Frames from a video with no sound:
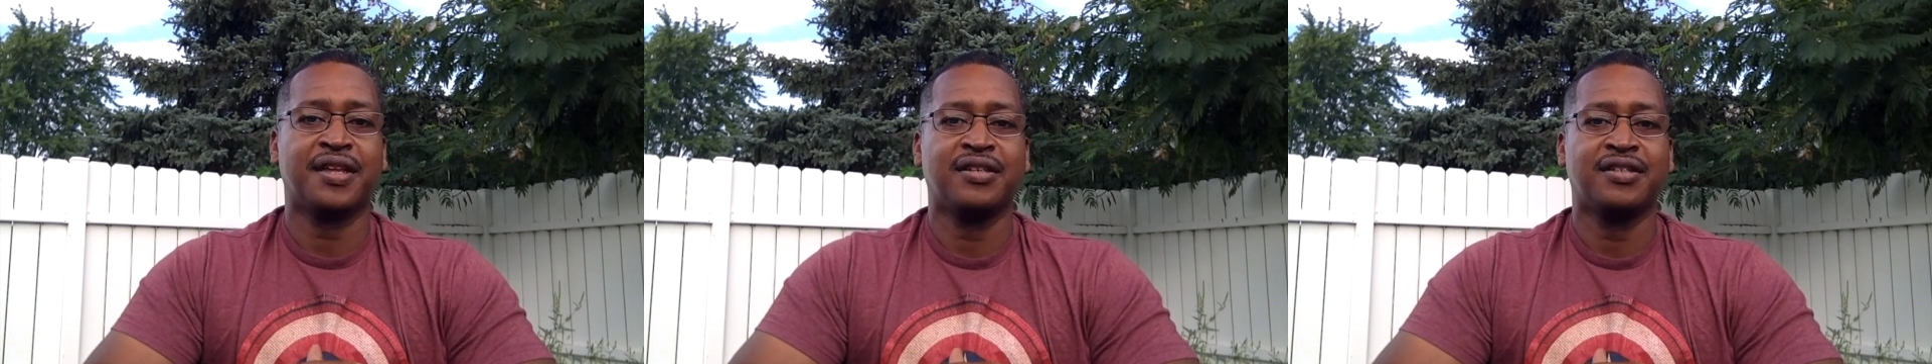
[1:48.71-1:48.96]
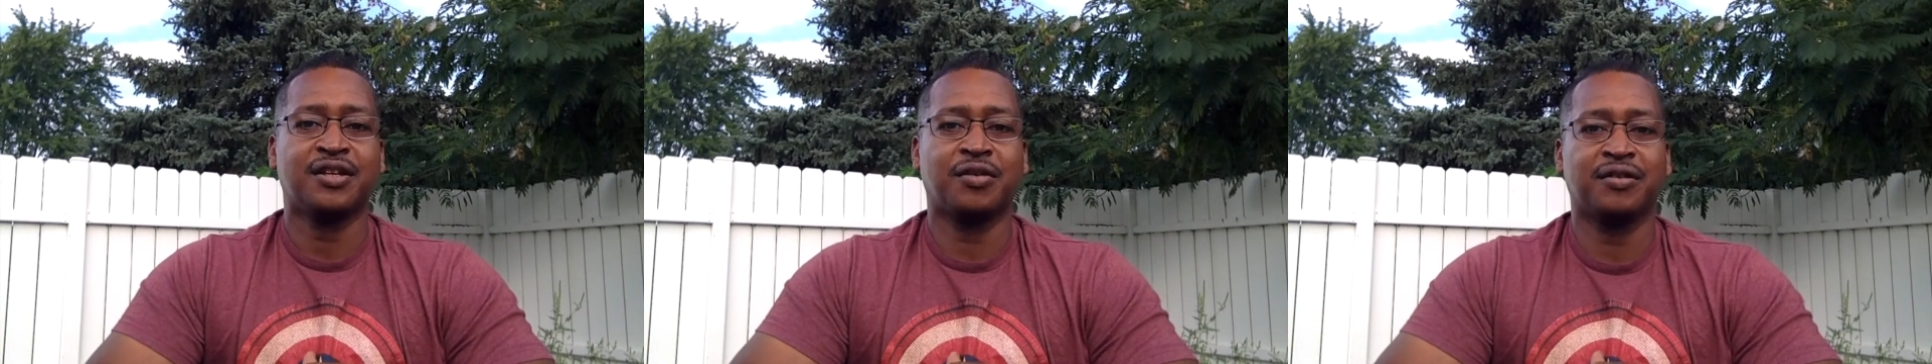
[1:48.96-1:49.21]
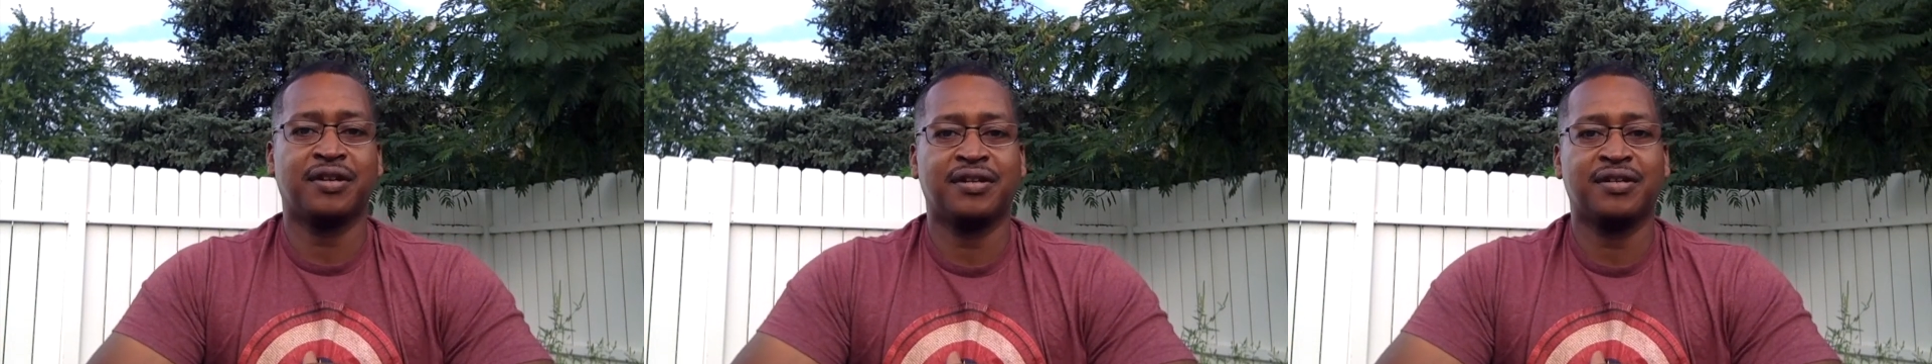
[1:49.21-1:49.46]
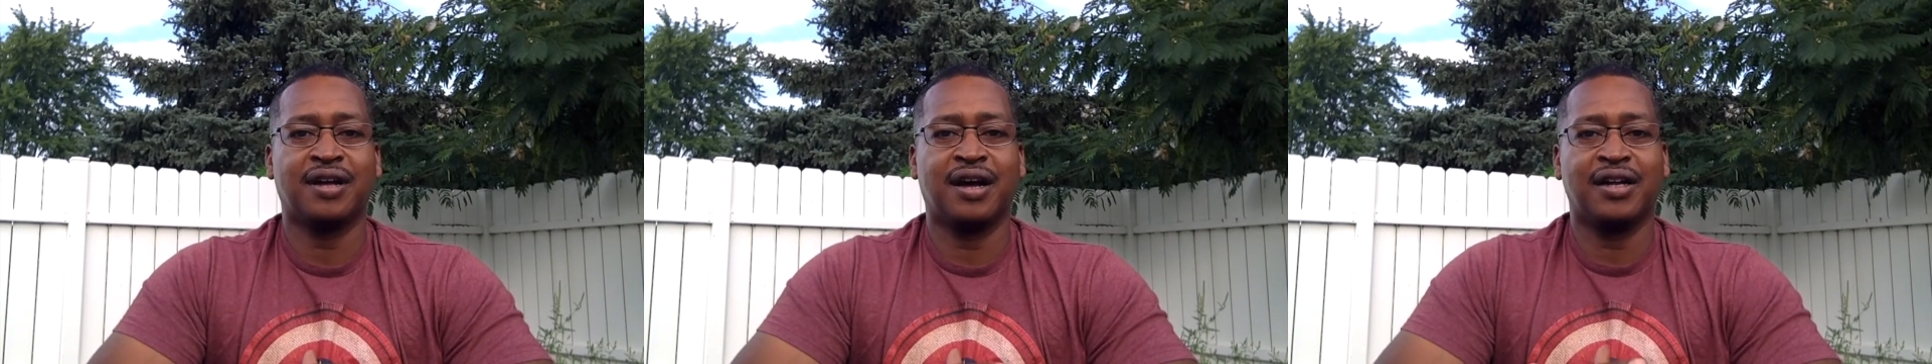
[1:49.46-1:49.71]
So,
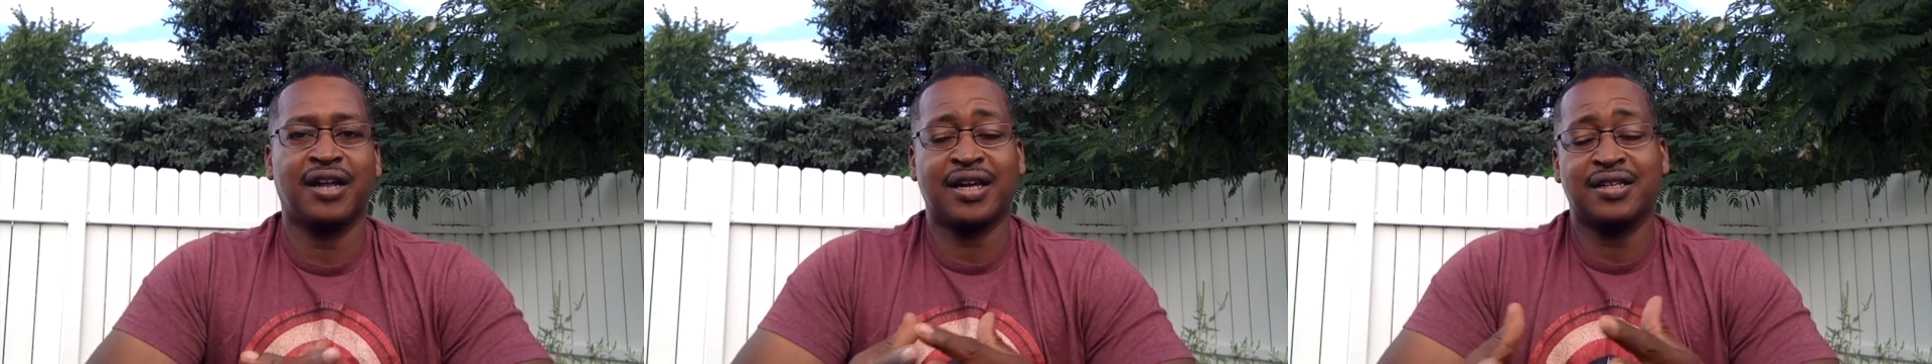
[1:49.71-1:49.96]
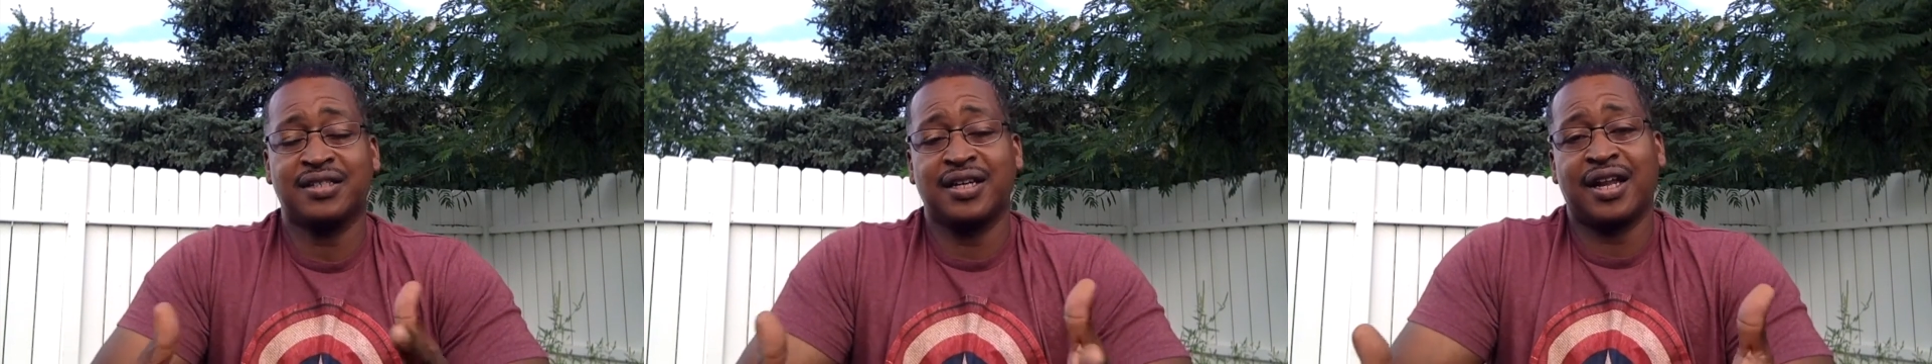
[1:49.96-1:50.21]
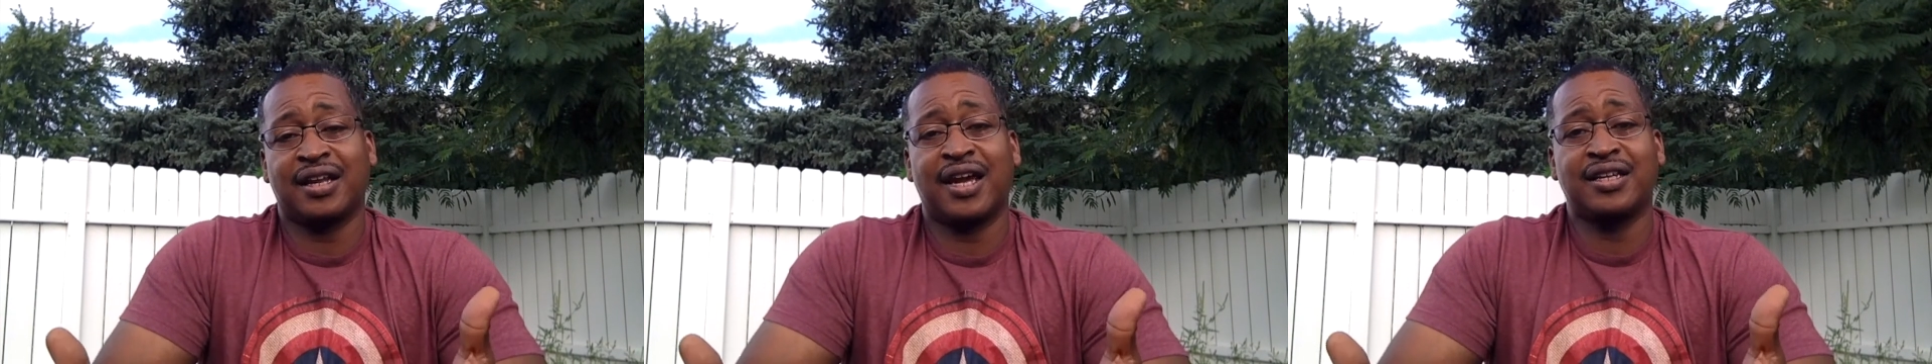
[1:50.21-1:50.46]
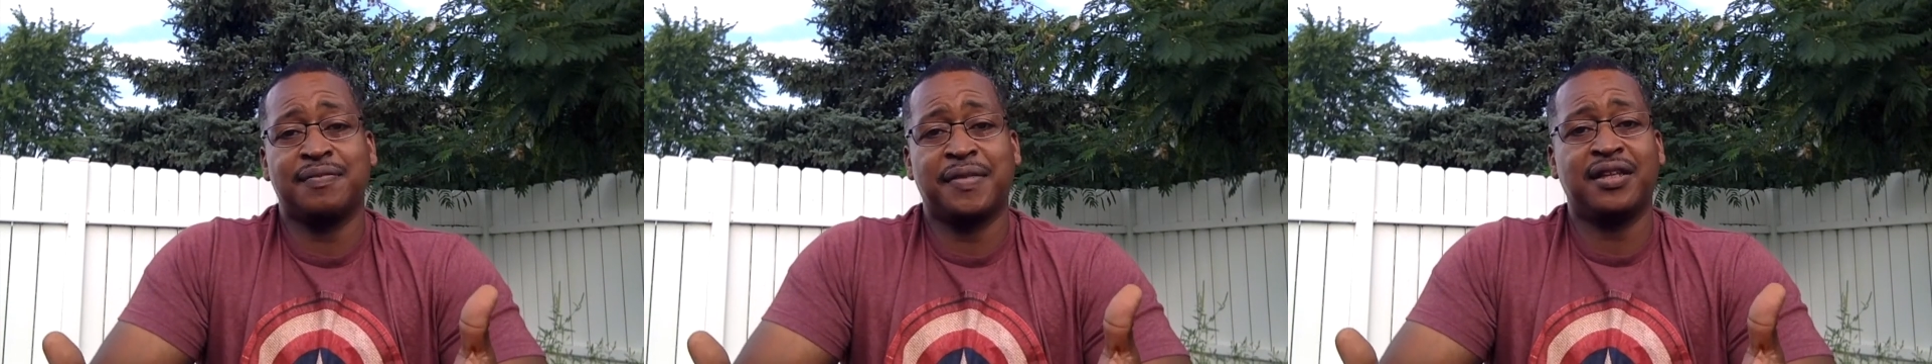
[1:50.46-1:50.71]
like I said, I
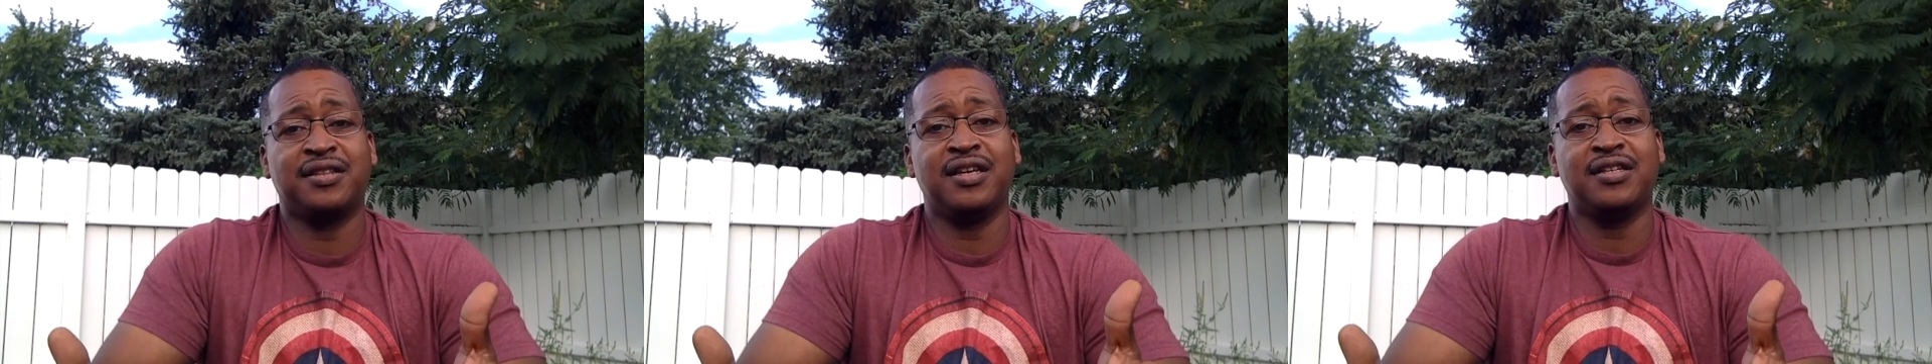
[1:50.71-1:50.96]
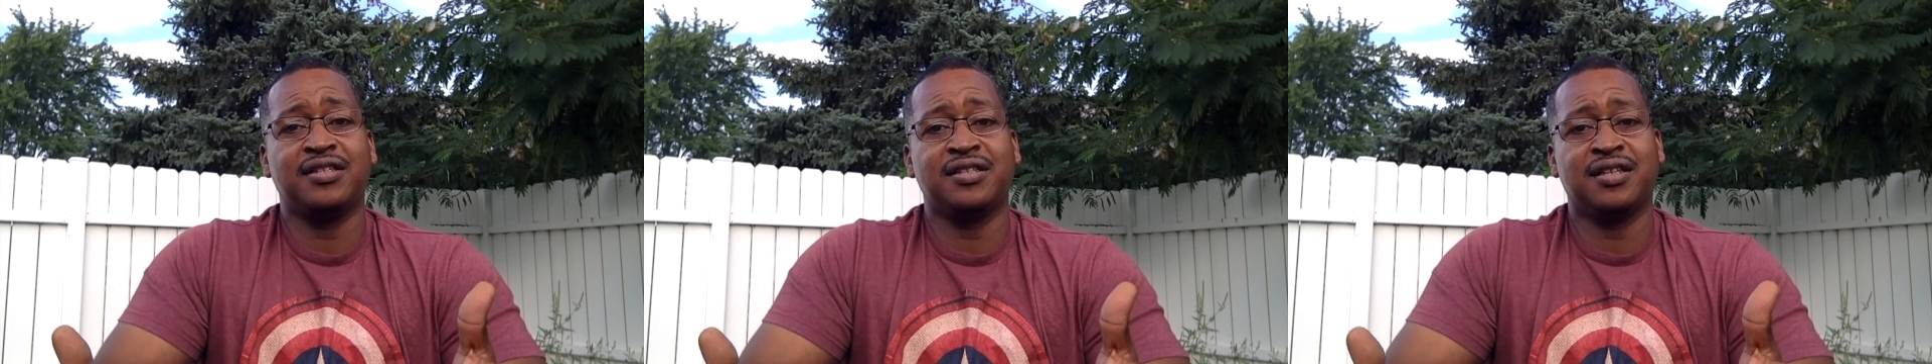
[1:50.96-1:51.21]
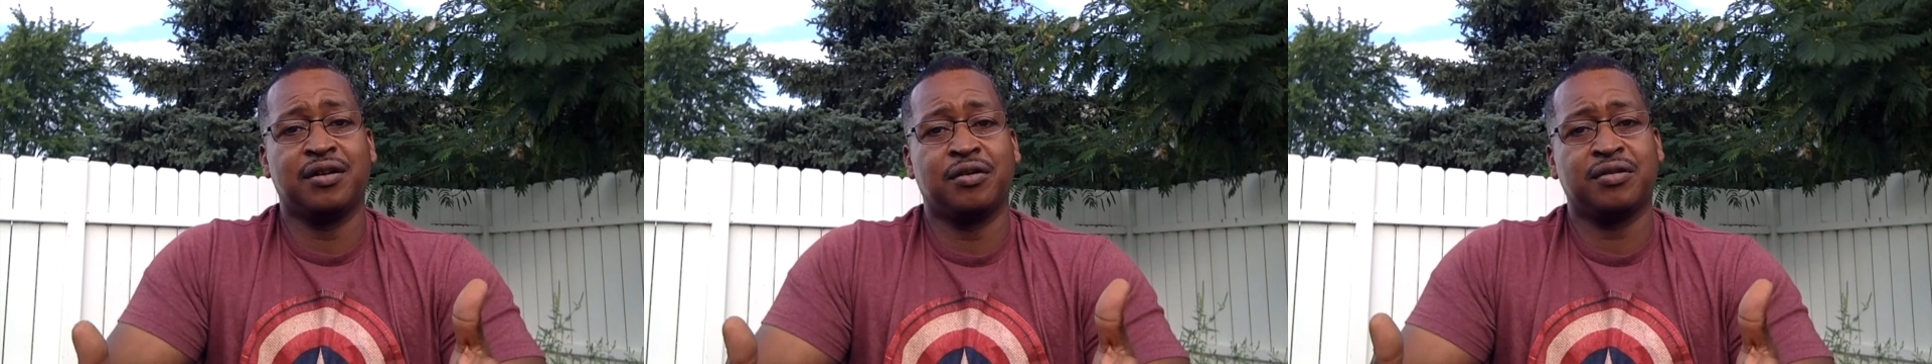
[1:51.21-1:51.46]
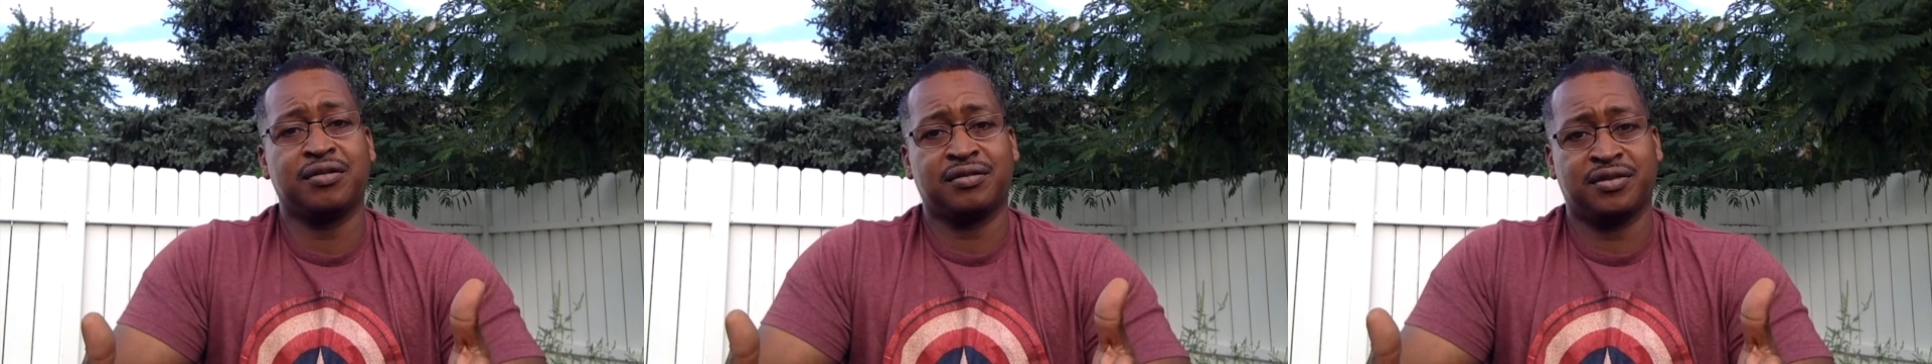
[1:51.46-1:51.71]
like to make these,
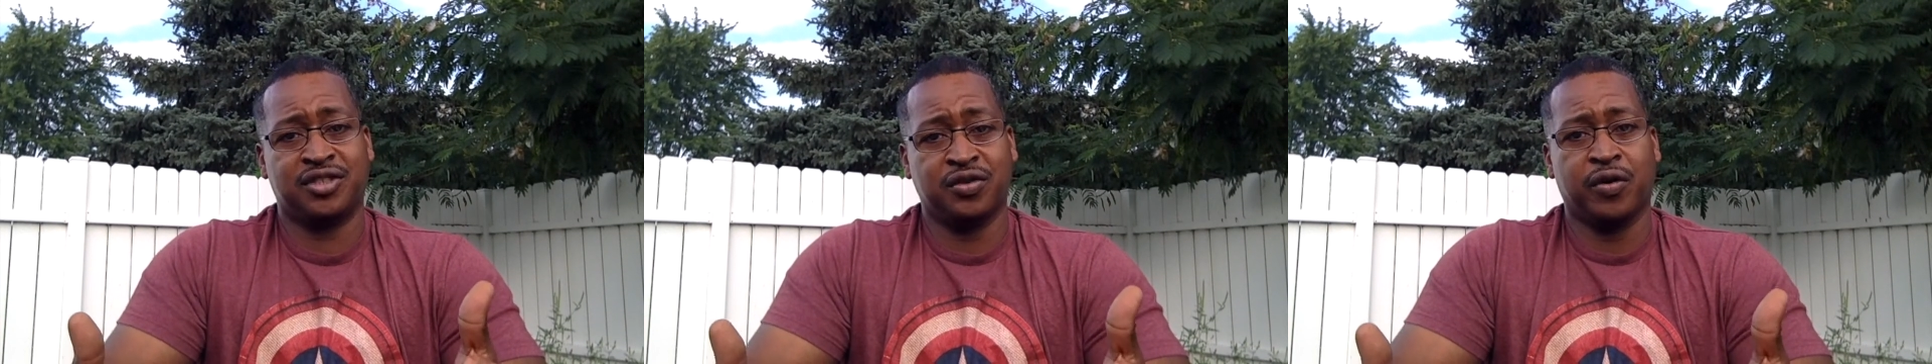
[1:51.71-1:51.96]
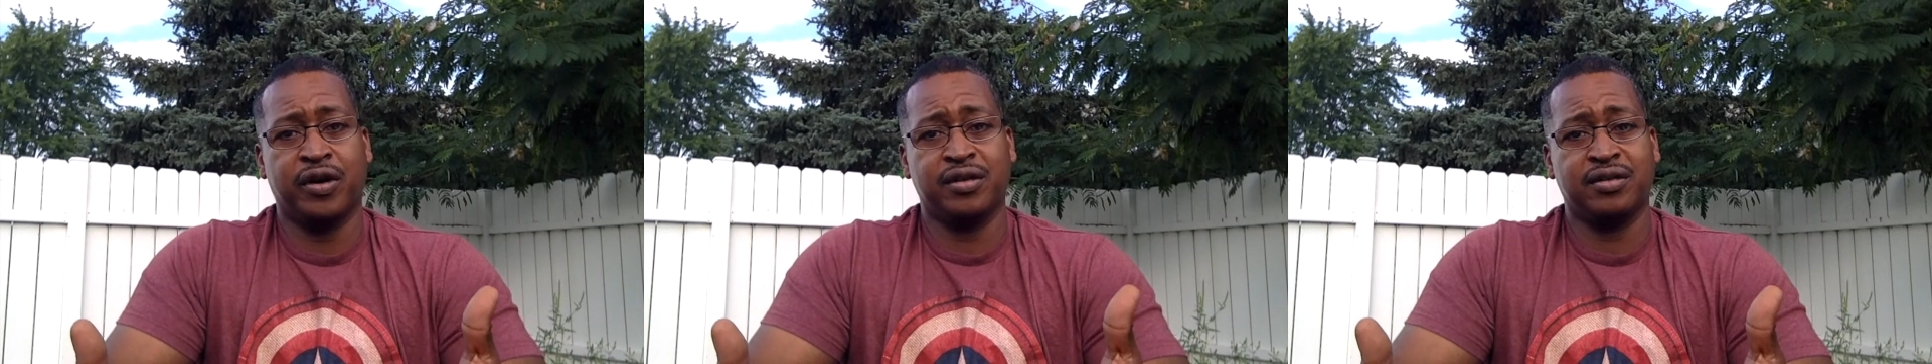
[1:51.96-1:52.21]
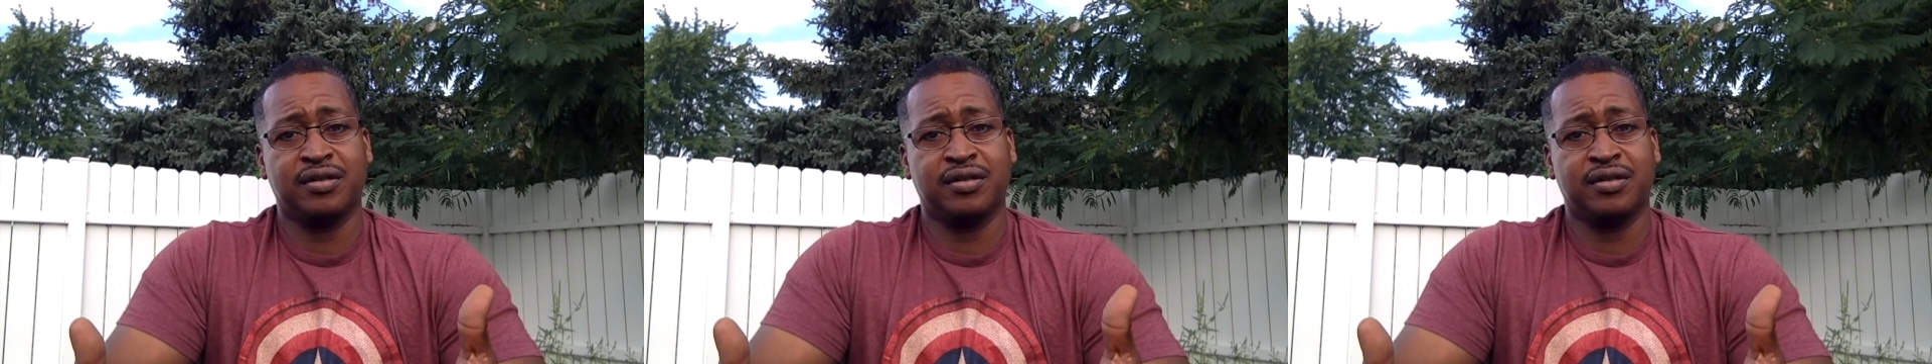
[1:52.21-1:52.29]
short.